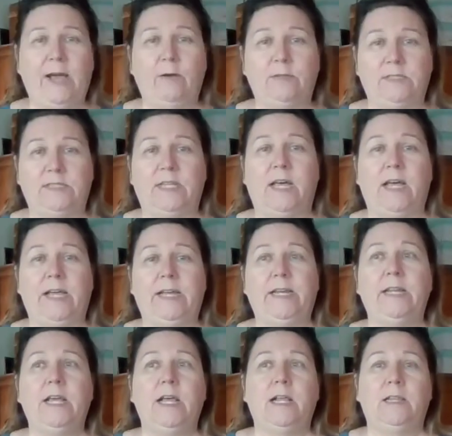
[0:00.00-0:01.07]
outside
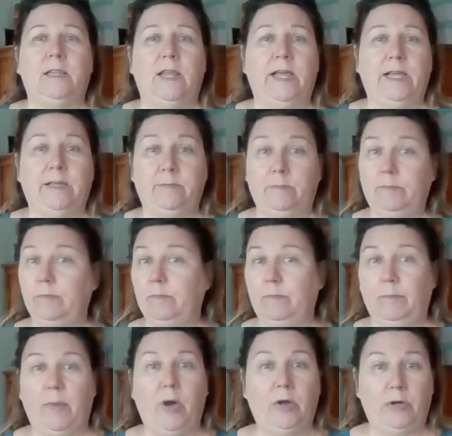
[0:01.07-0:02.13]
like
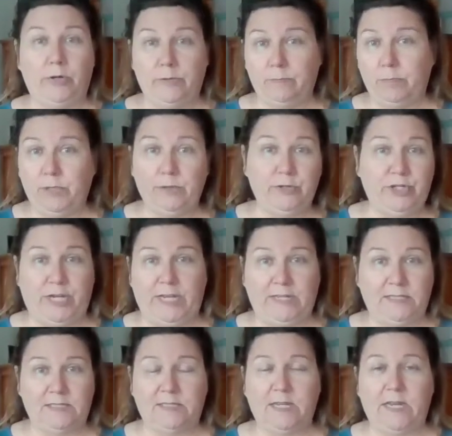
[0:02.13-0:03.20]
modern blue
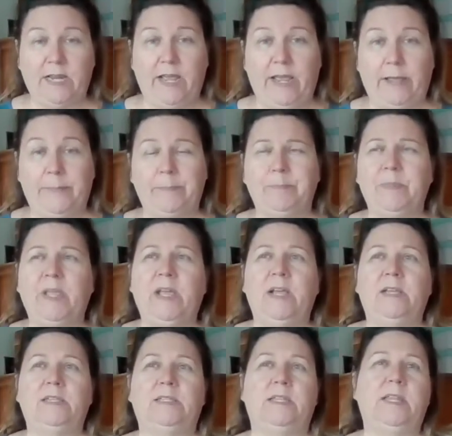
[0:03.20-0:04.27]
jeans today.
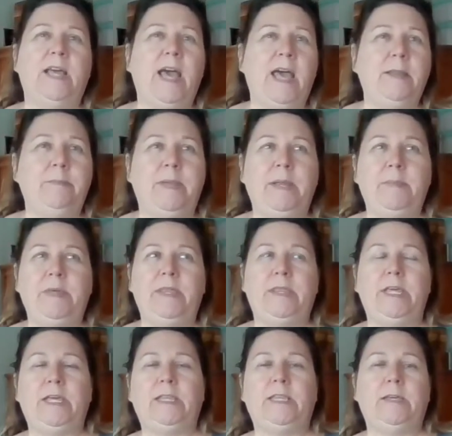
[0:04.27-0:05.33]
So that made me
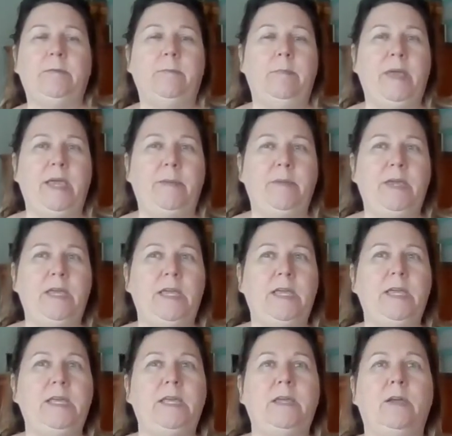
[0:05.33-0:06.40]
think that
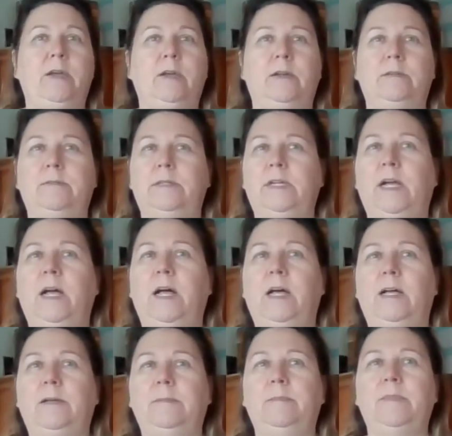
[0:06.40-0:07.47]
maybe
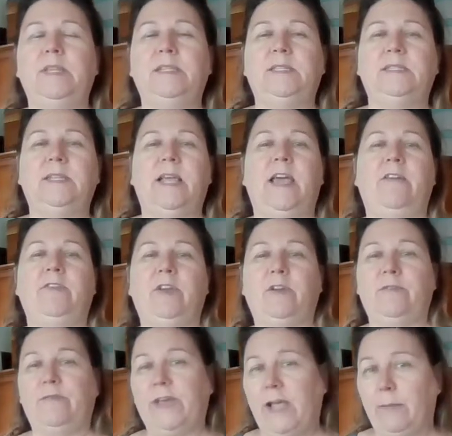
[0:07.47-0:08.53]
this is a
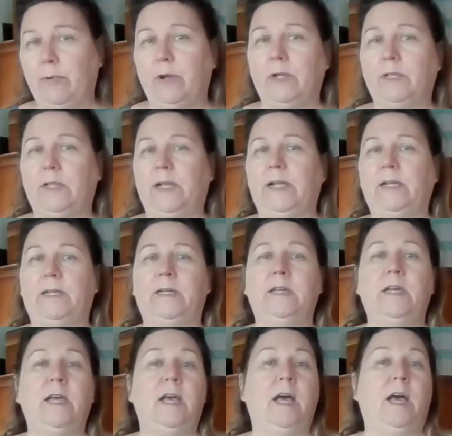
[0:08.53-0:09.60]
heavier fabric like a
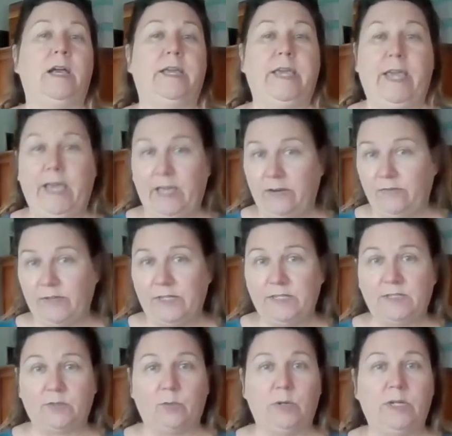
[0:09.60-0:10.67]

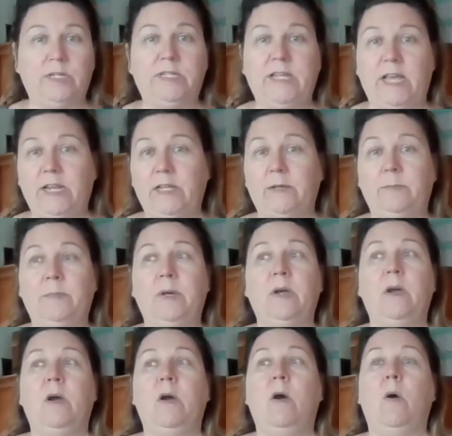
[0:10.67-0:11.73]
canvas or a denim
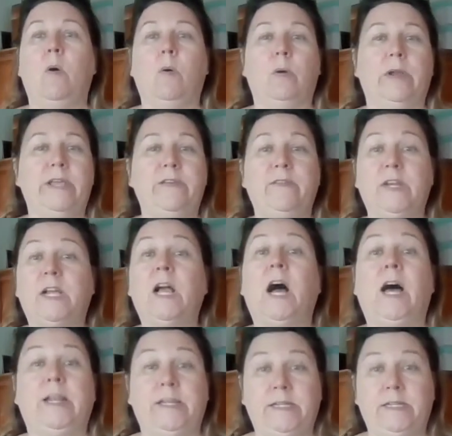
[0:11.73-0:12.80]
or even a
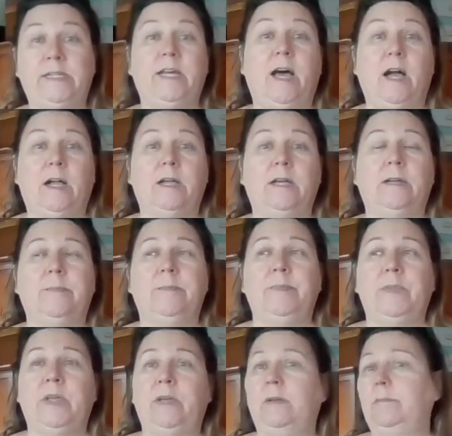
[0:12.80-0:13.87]
cotton duck,
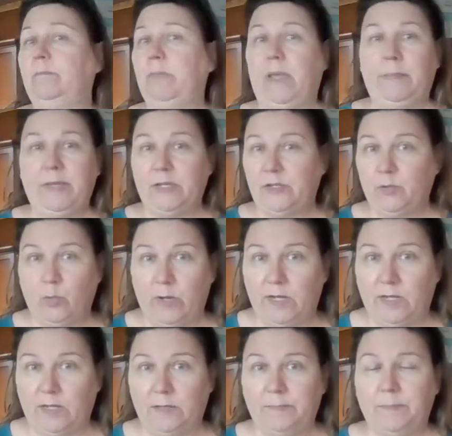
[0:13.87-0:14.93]
maybe a
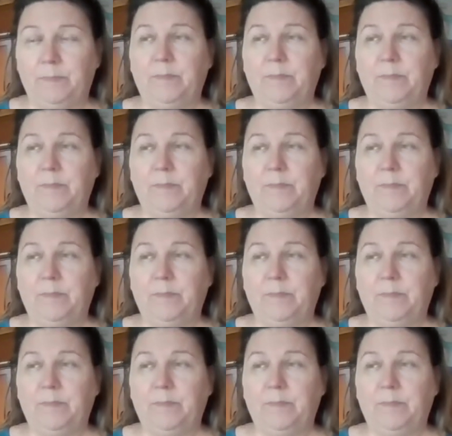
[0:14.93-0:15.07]
twill.